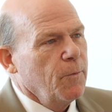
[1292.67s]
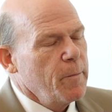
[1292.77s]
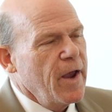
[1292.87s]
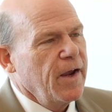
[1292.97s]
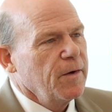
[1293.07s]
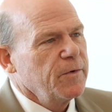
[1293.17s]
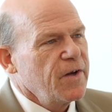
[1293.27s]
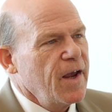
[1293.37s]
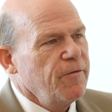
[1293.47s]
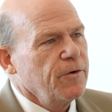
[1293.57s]
we're making them
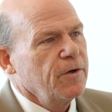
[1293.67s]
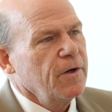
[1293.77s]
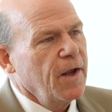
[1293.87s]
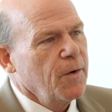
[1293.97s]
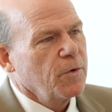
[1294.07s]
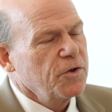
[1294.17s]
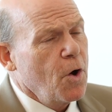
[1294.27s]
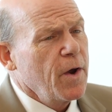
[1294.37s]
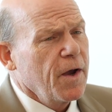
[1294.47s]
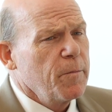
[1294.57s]
safer, and we're
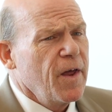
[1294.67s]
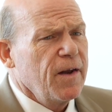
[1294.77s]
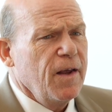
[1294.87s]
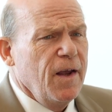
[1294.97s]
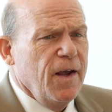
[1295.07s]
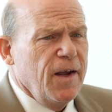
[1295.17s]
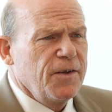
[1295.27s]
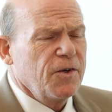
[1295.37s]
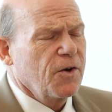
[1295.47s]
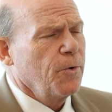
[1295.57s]
showing them that
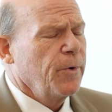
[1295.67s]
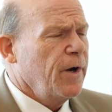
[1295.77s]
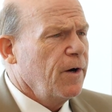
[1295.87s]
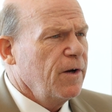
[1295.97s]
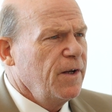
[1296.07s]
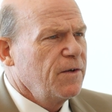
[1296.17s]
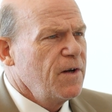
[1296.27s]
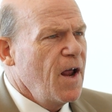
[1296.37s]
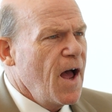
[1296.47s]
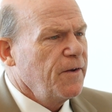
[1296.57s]
it's a career. It's
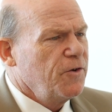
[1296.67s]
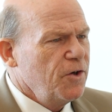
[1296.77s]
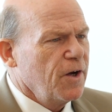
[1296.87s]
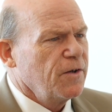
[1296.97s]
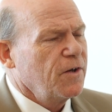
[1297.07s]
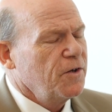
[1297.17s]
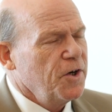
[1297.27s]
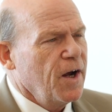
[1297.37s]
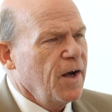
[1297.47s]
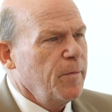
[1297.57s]
not just a
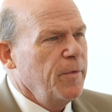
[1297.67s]
job.